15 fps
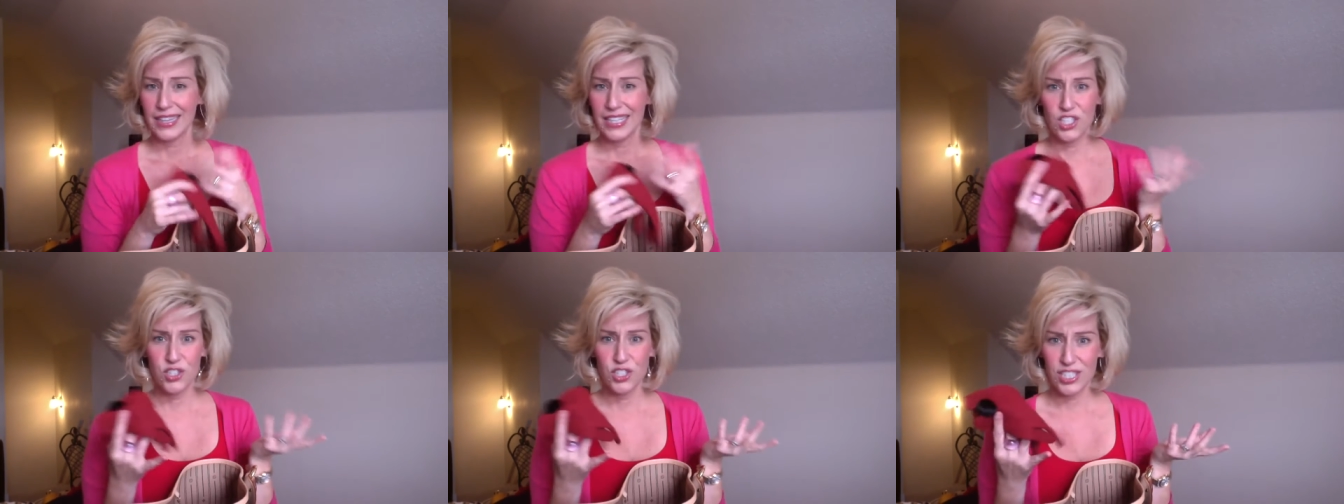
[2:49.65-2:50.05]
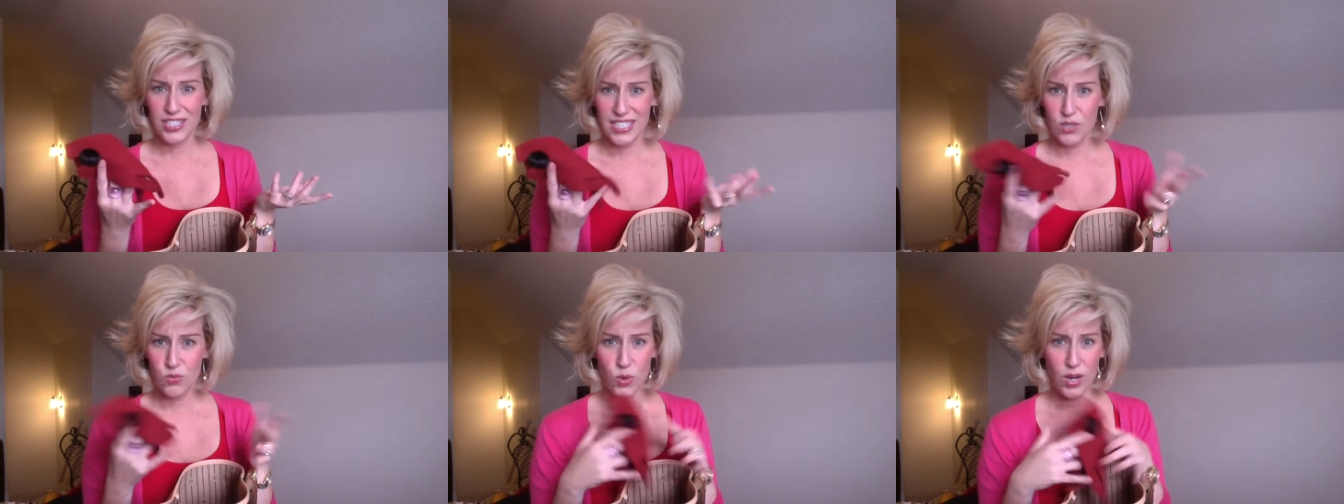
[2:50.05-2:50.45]
you just
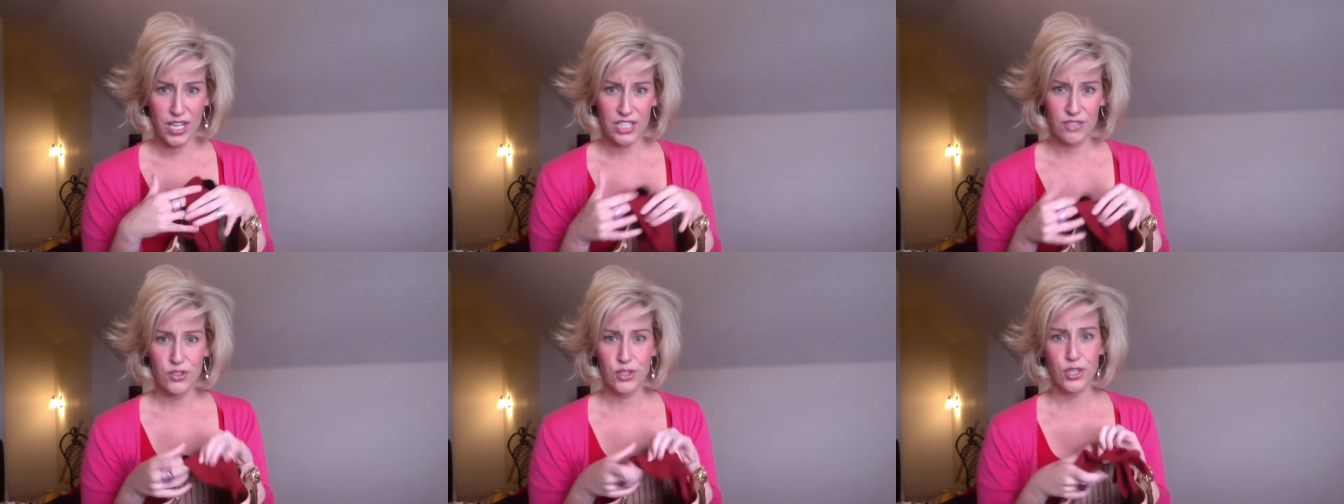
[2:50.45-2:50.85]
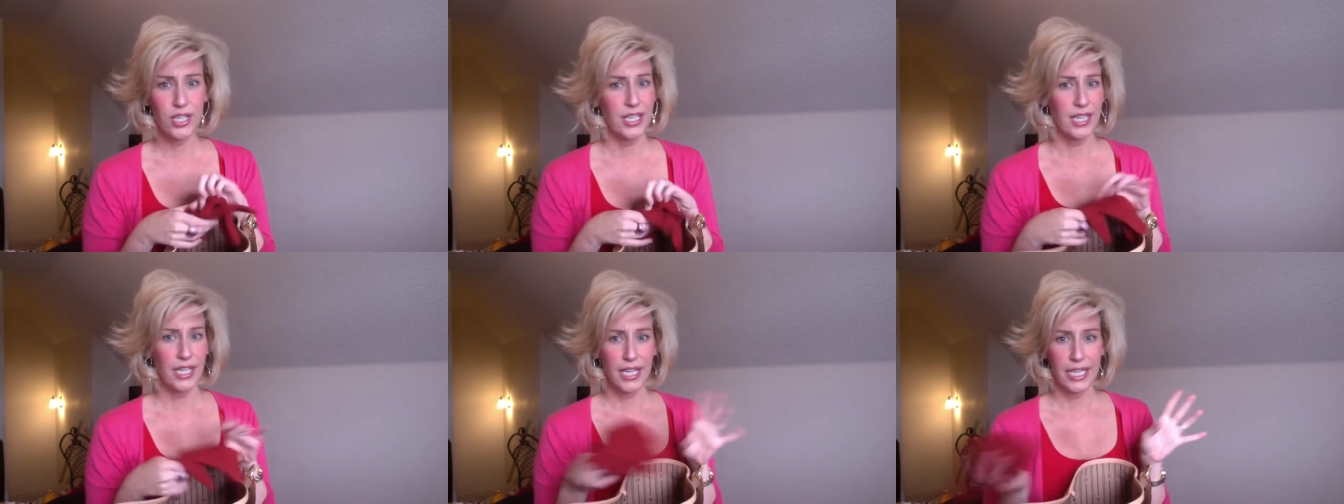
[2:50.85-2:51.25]
need one if you're going
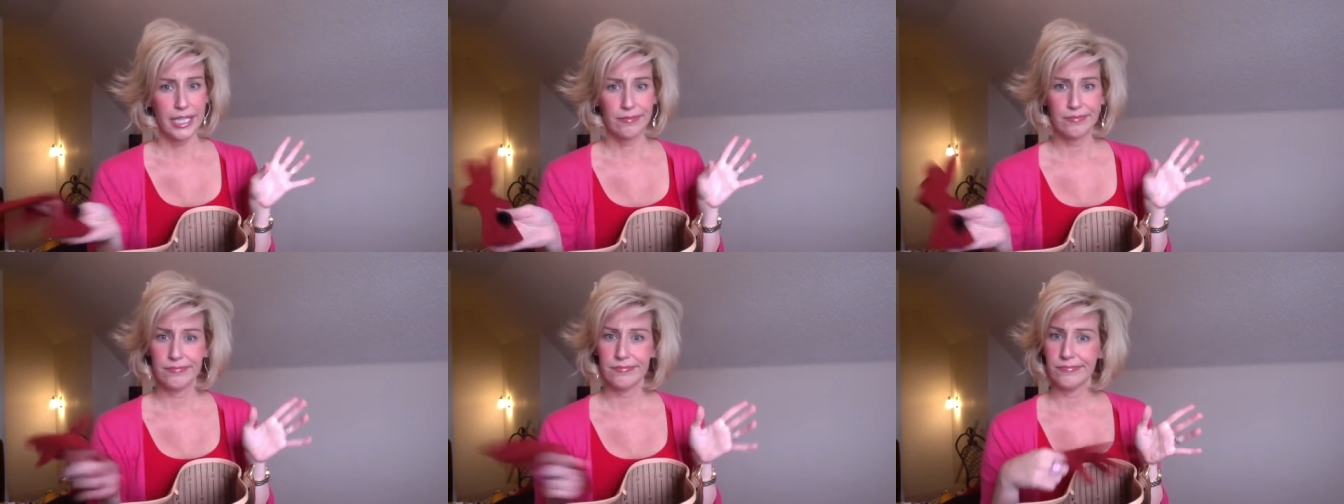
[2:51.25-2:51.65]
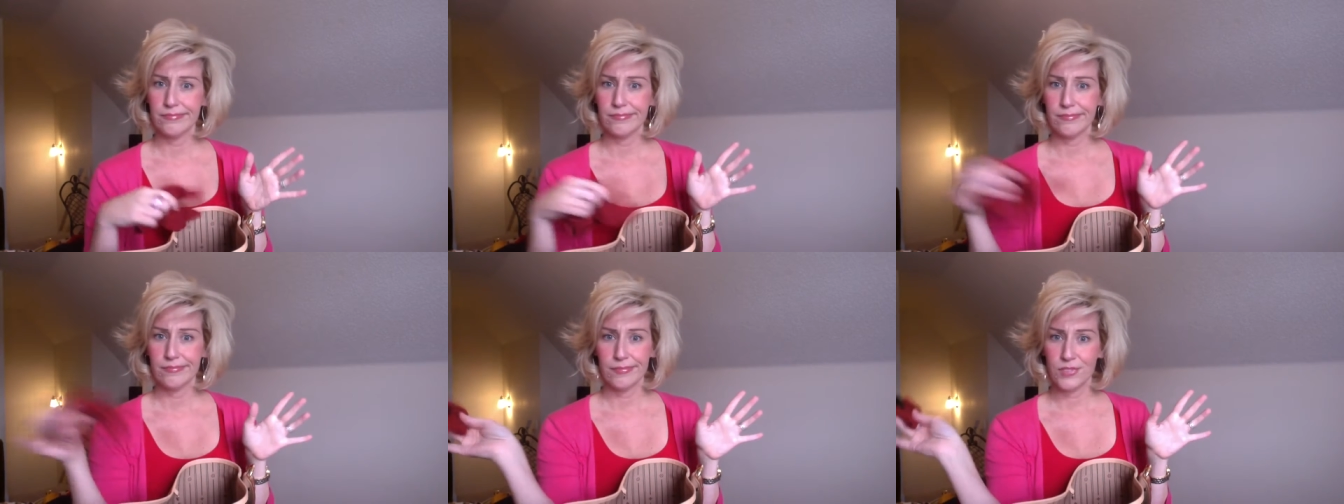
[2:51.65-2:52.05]
to like
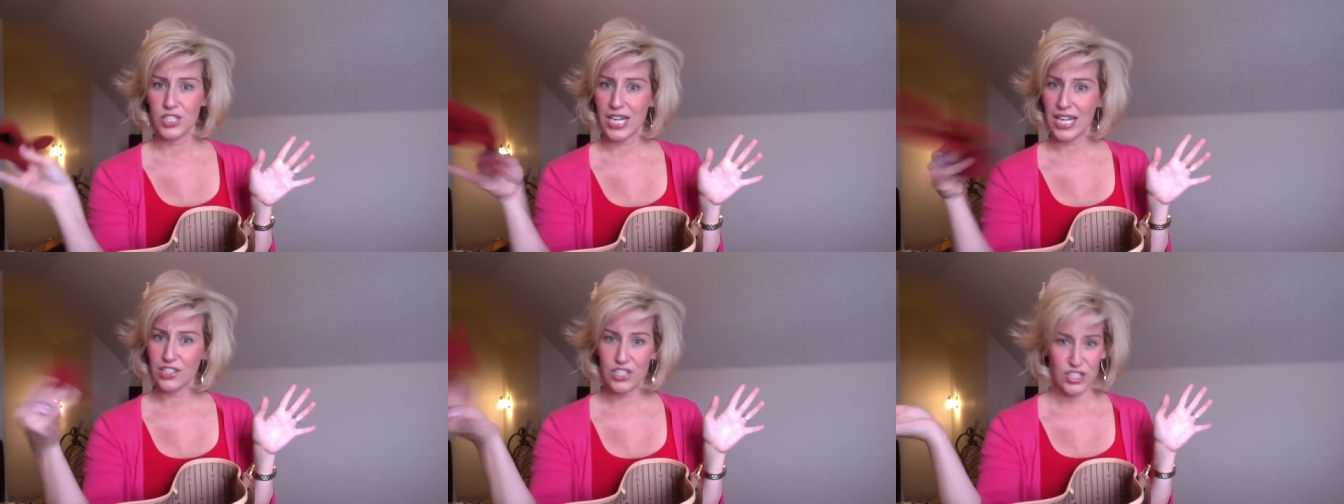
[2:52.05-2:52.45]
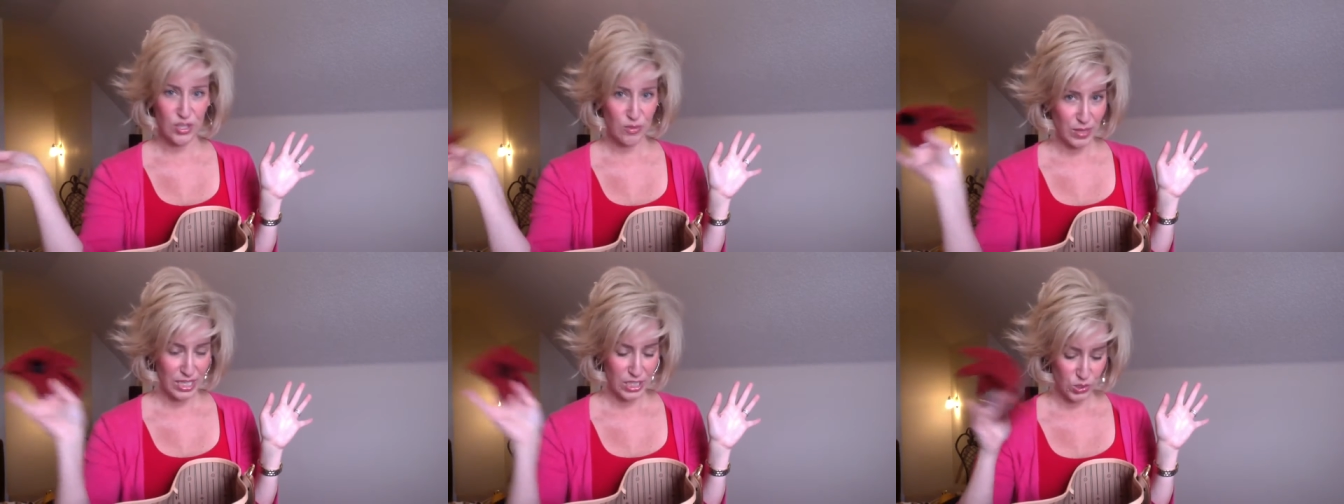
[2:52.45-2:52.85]
challenge
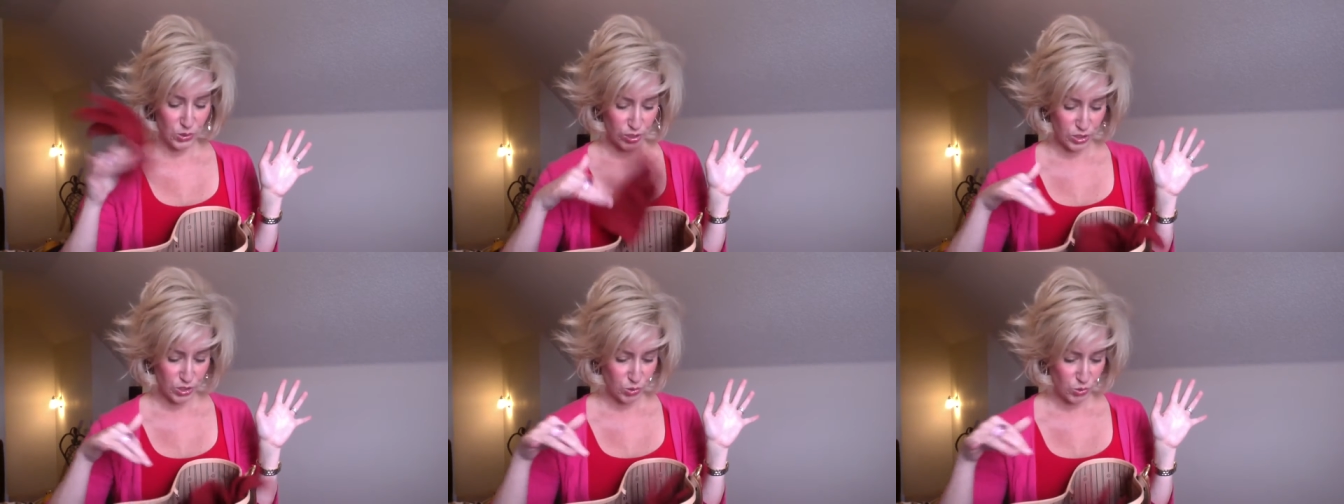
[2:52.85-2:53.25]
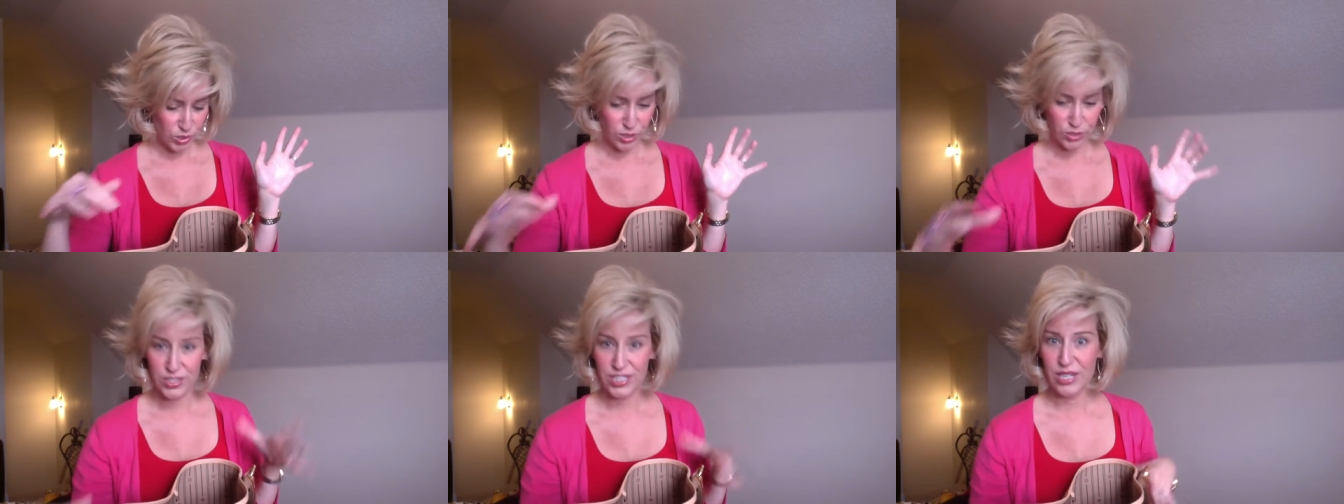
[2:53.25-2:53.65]
somebody to a duel
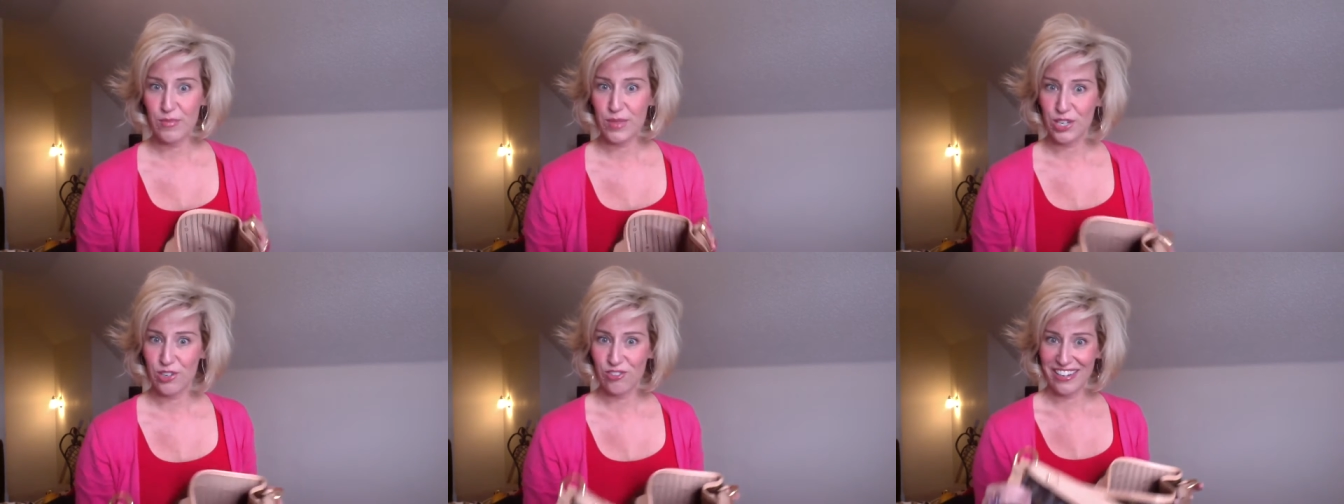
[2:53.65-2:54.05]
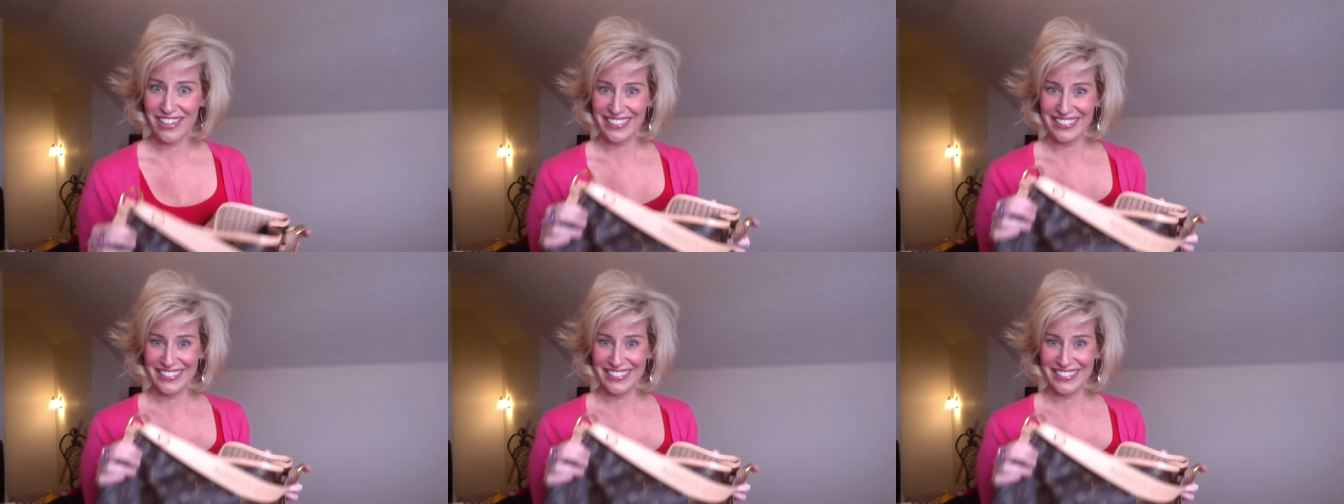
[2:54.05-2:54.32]
or something, right?